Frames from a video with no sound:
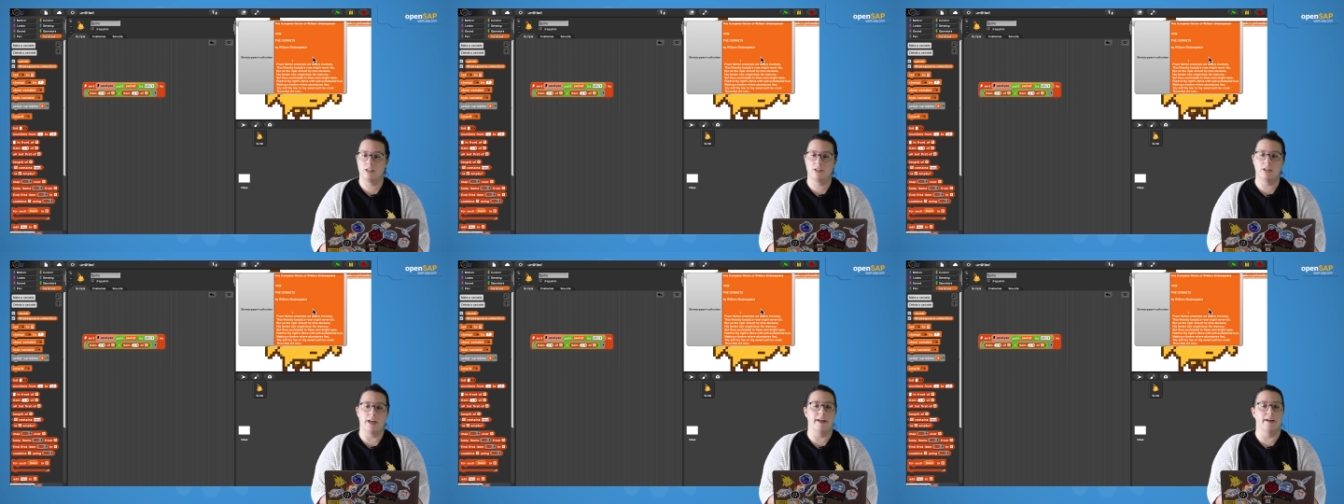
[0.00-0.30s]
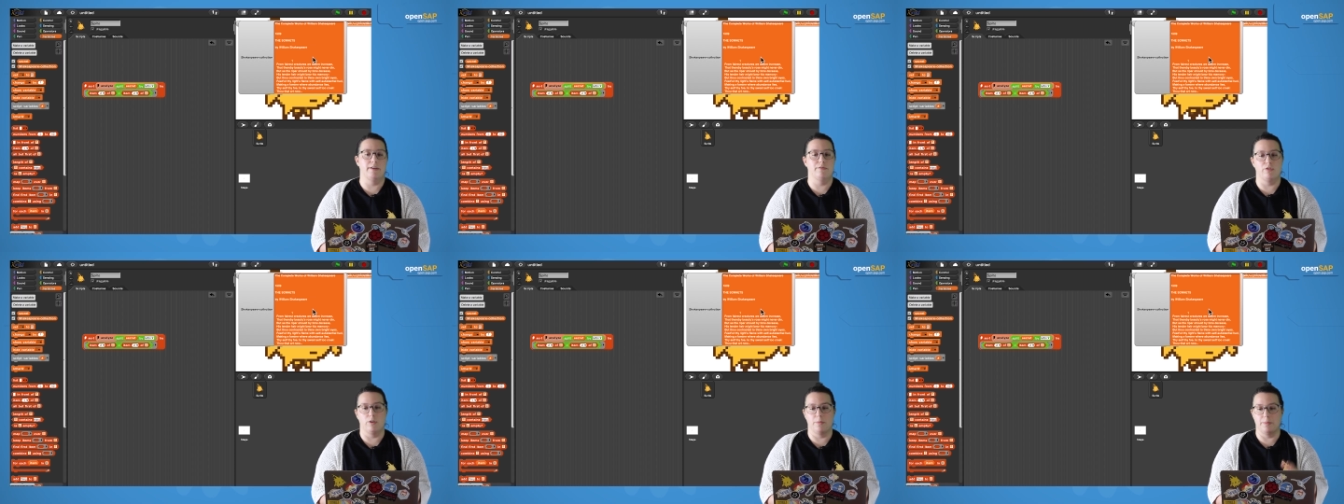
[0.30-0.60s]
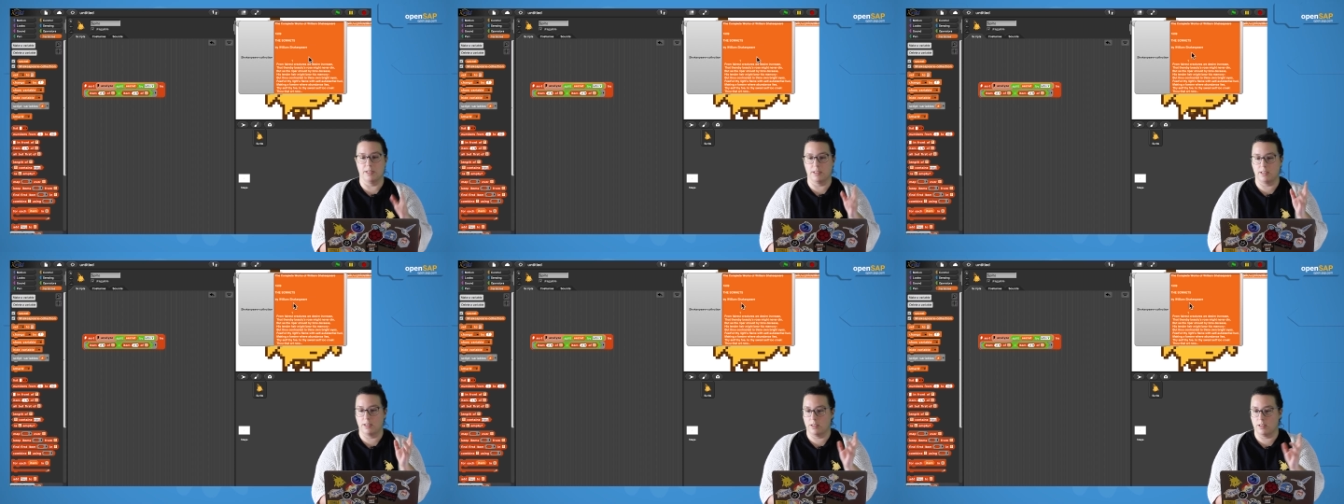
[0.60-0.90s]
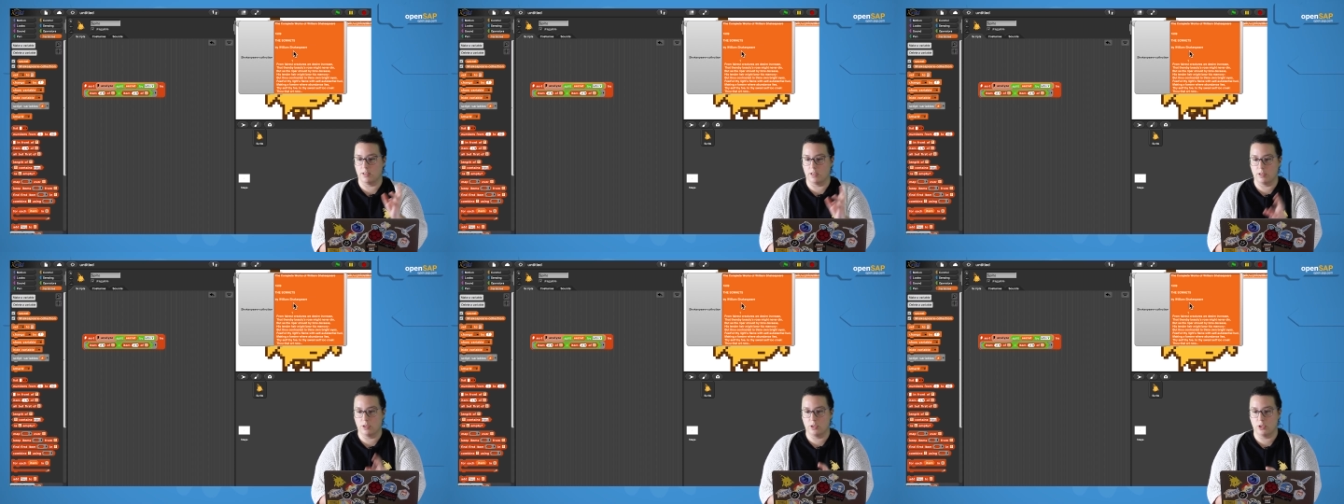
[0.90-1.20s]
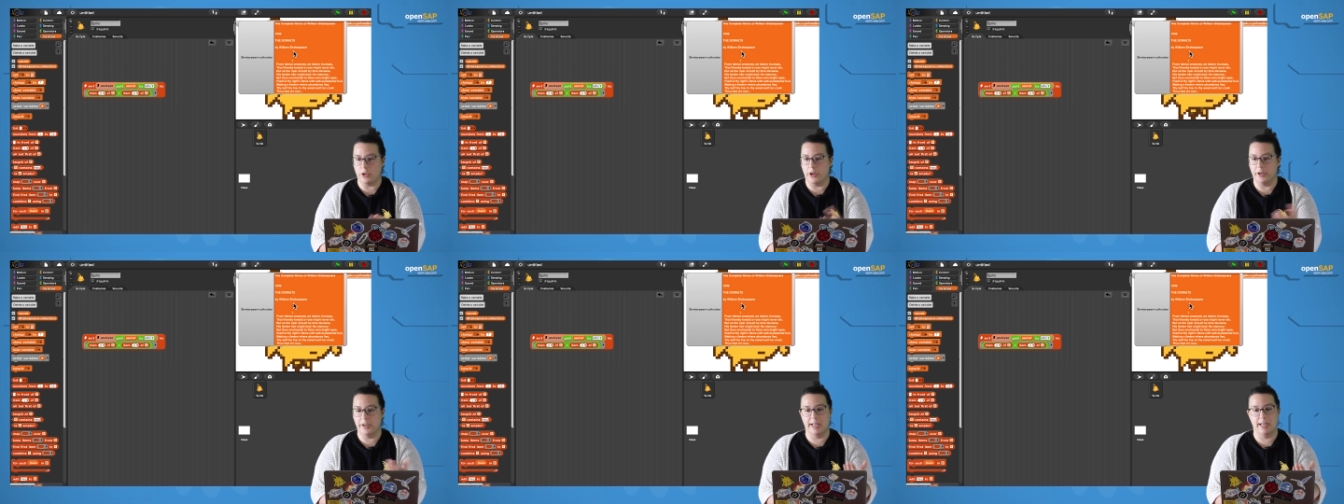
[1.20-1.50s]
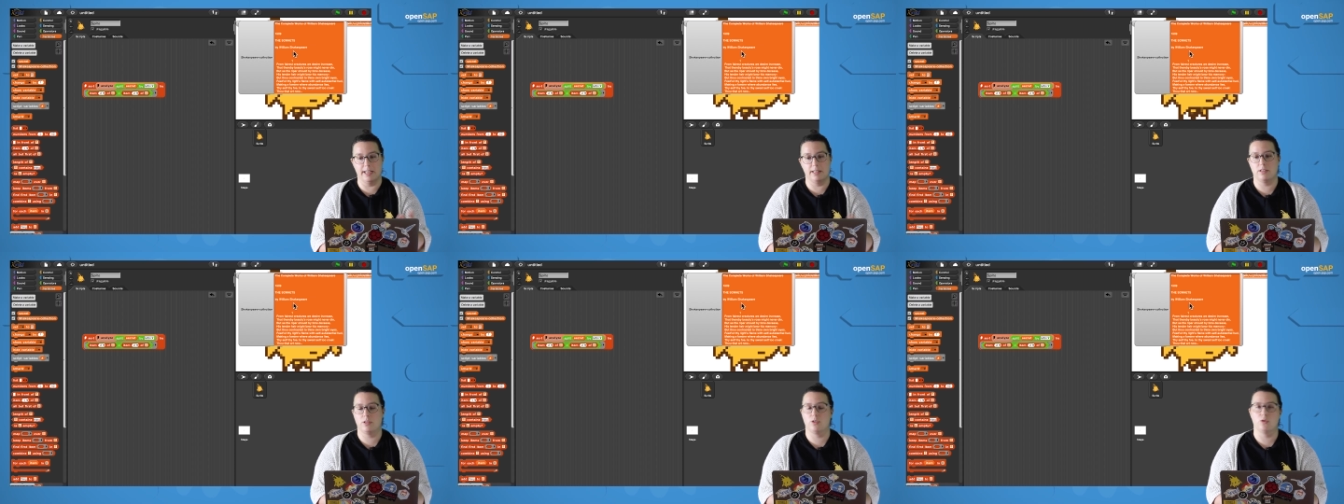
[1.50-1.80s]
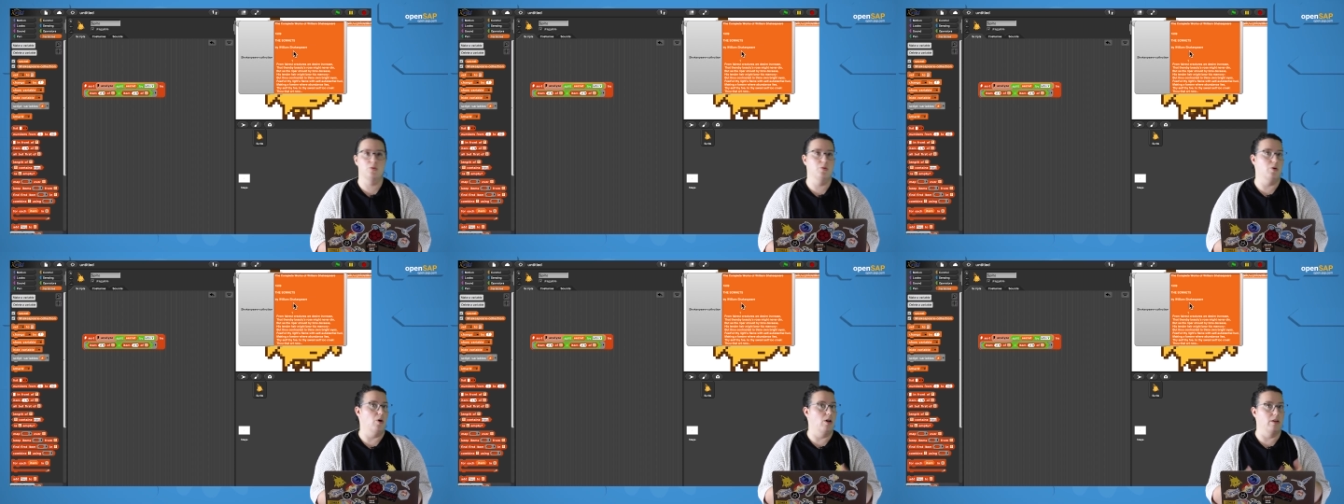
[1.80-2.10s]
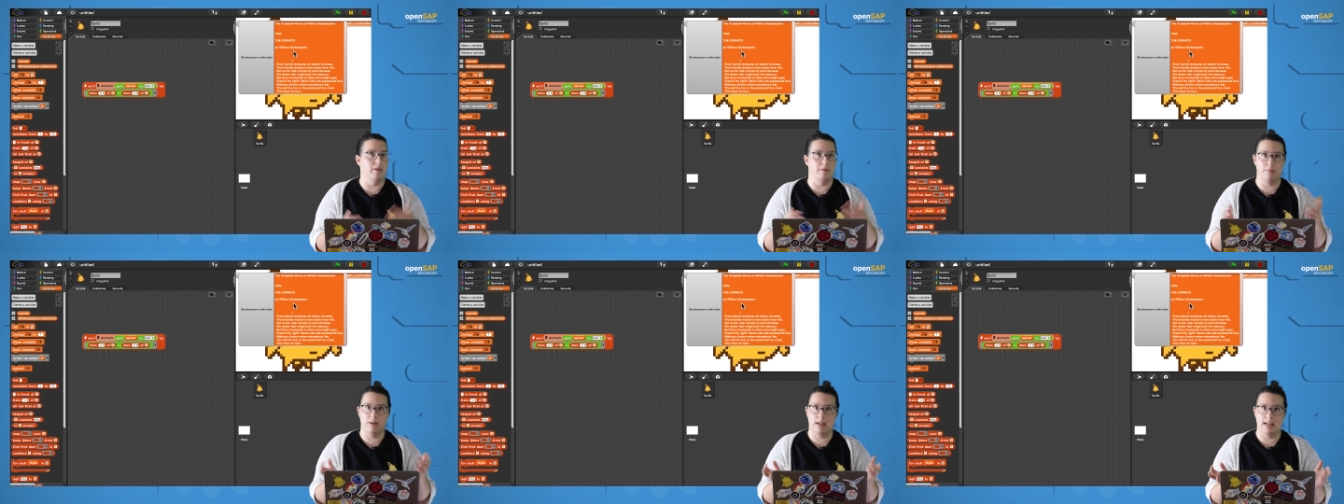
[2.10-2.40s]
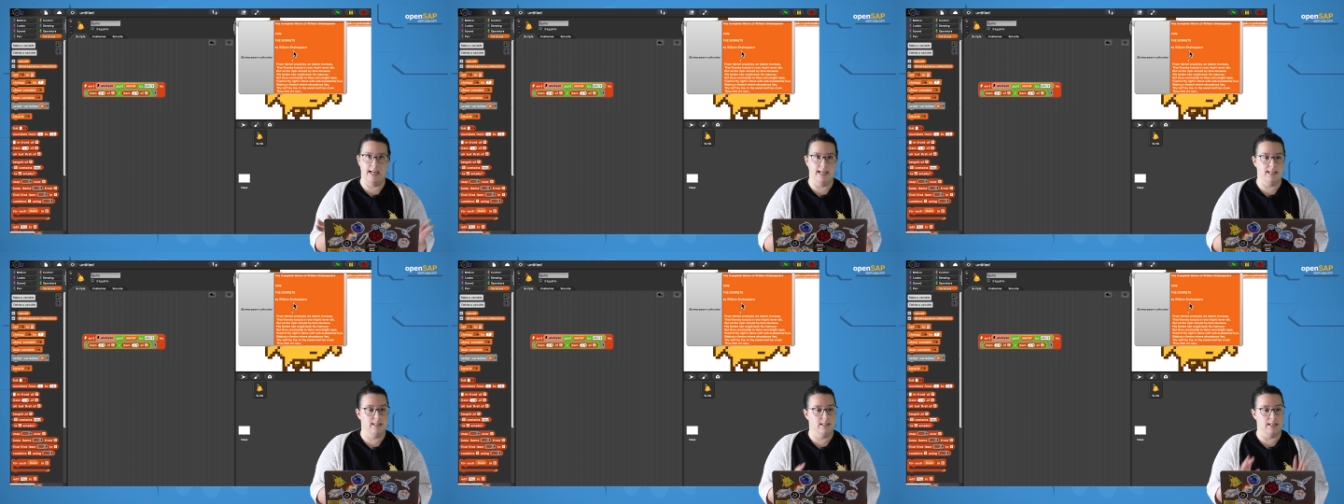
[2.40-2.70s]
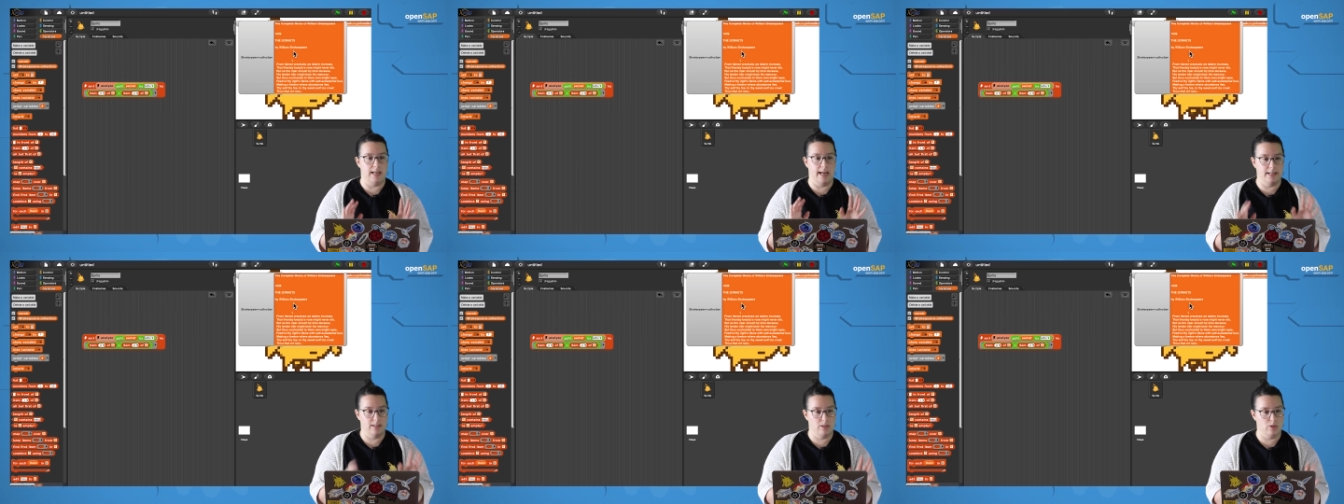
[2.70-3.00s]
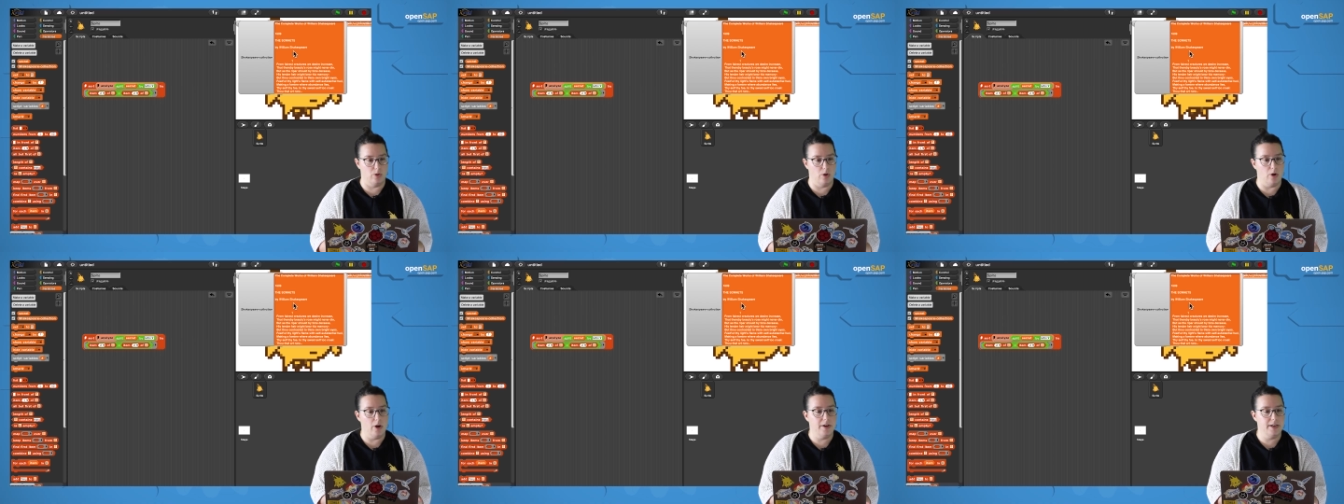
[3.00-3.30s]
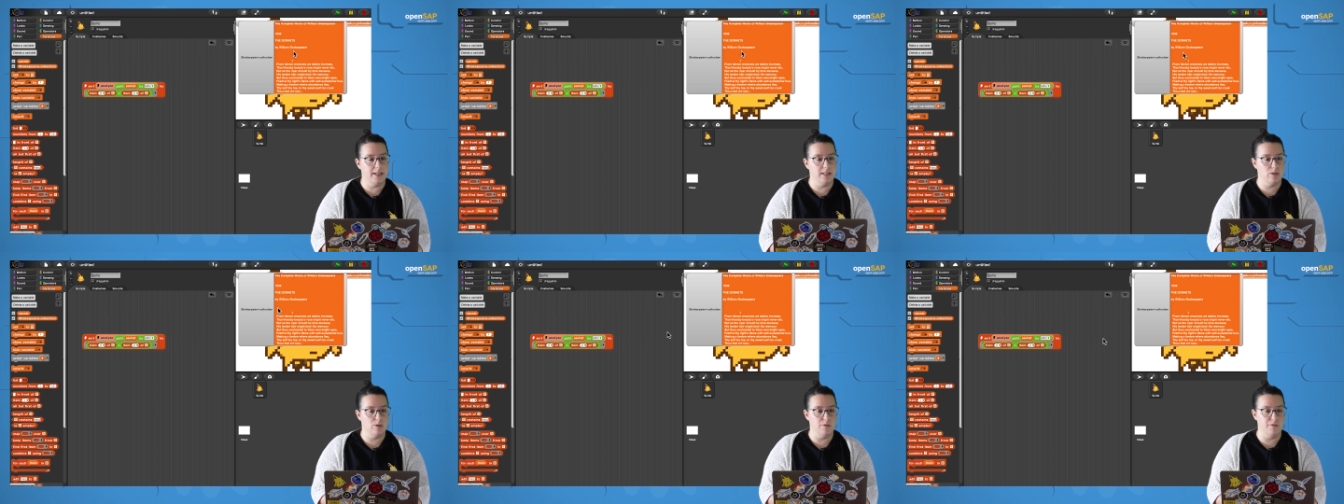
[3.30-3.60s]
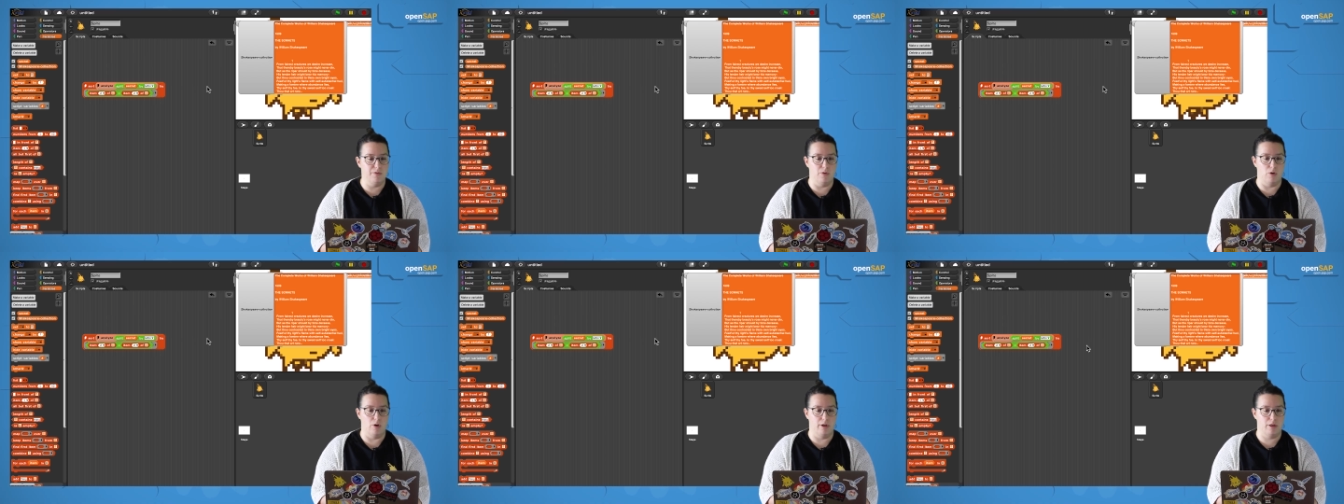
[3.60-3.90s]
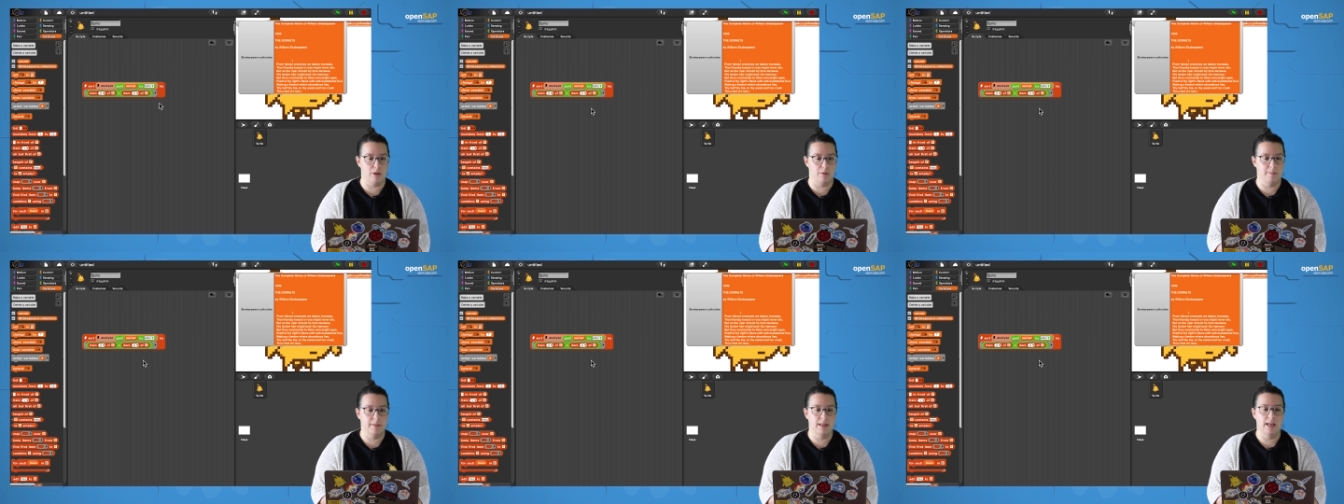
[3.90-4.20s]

starting from his sonnets to all the plays and so on and so forth.